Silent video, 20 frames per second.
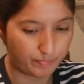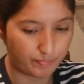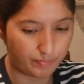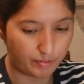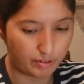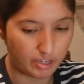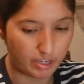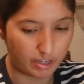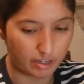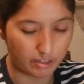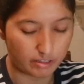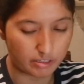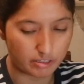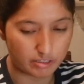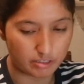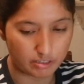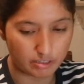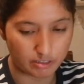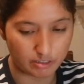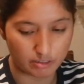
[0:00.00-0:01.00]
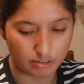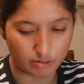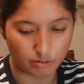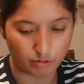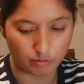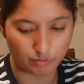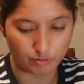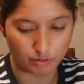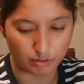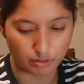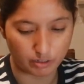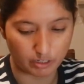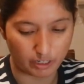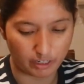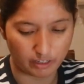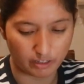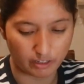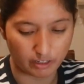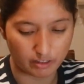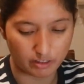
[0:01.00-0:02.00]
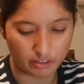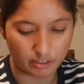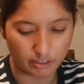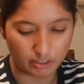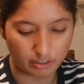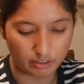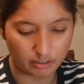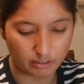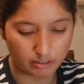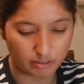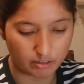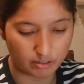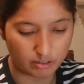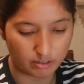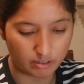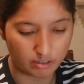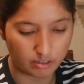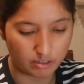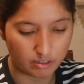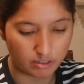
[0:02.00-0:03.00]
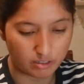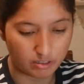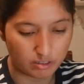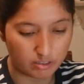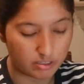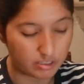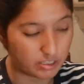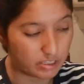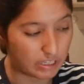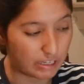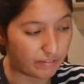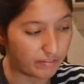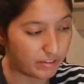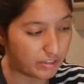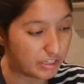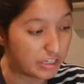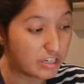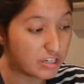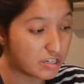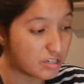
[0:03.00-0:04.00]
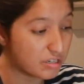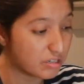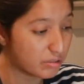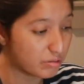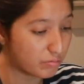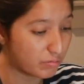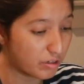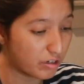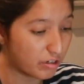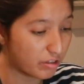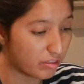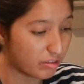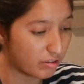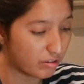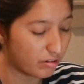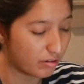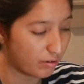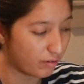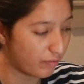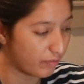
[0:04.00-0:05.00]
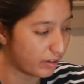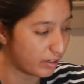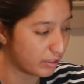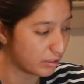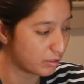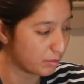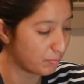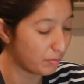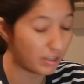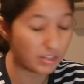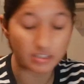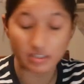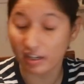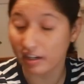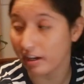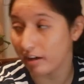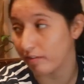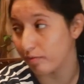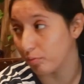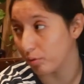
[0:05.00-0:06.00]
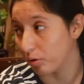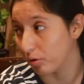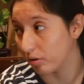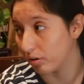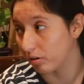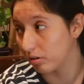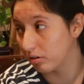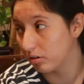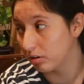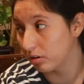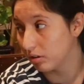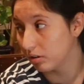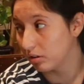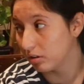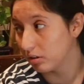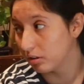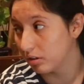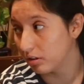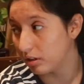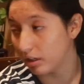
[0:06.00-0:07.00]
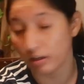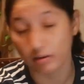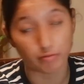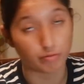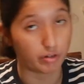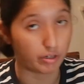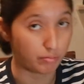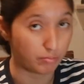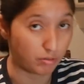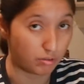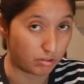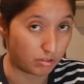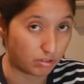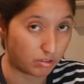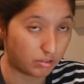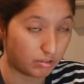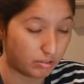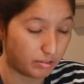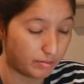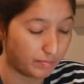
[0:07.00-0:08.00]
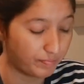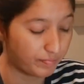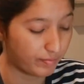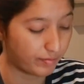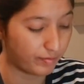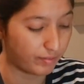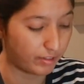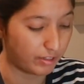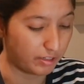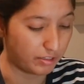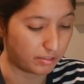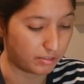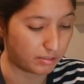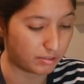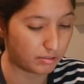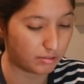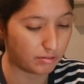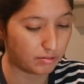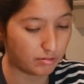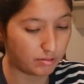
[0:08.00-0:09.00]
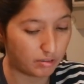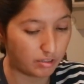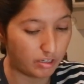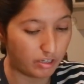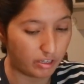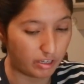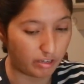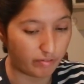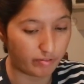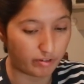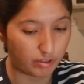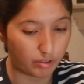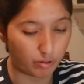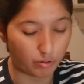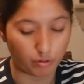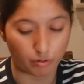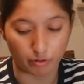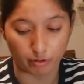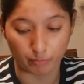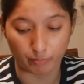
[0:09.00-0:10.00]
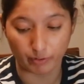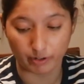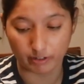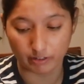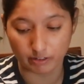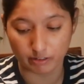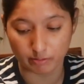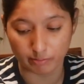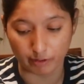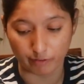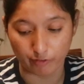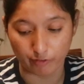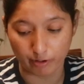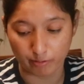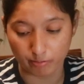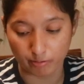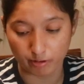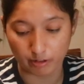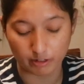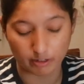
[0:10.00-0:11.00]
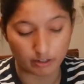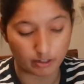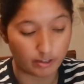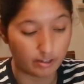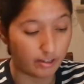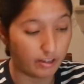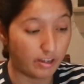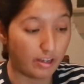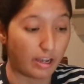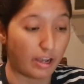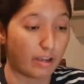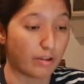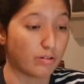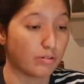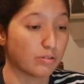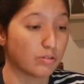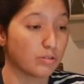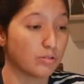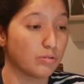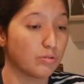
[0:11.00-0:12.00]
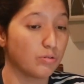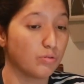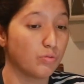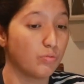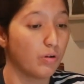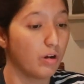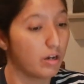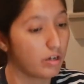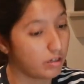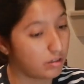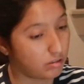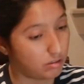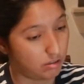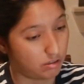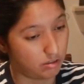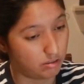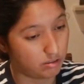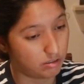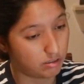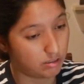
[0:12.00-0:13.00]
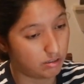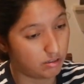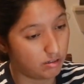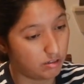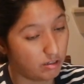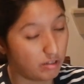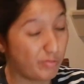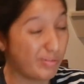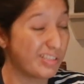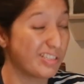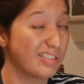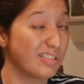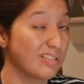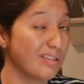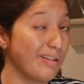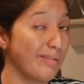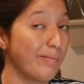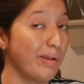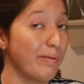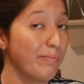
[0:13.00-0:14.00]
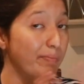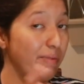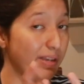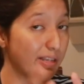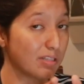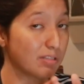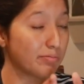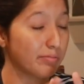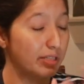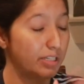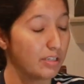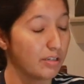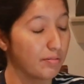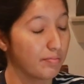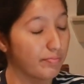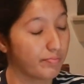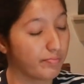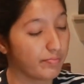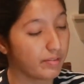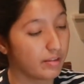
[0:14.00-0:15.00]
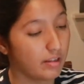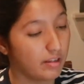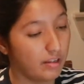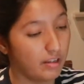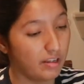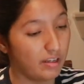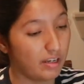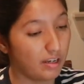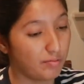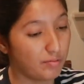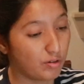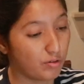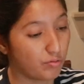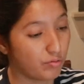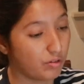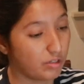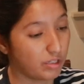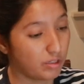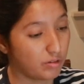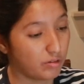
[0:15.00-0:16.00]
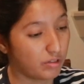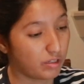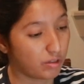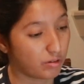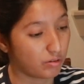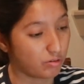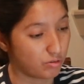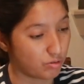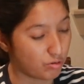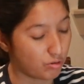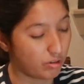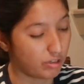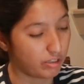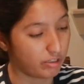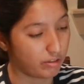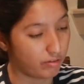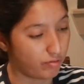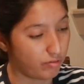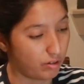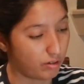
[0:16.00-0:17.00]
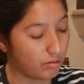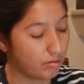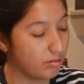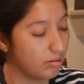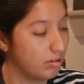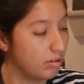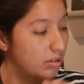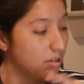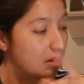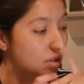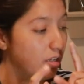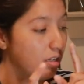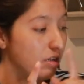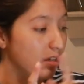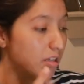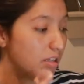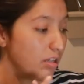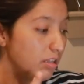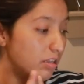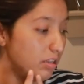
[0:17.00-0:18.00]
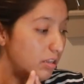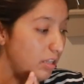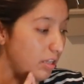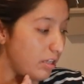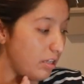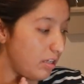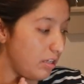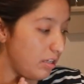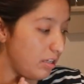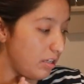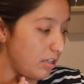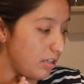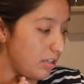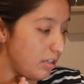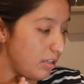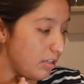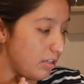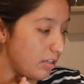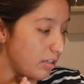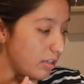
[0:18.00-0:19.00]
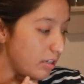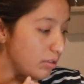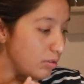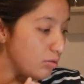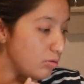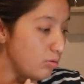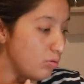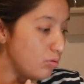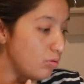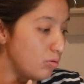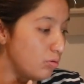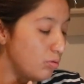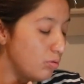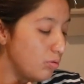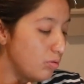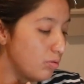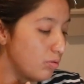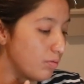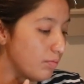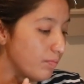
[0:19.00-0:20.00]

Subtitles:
But yeah, this is over like I think 7 years worth of art supplies. I have more. I have way more because even though oil paint is favorite, I also do watercolor, which is not my best medium. I'm not really good at controlling the flow. Then I do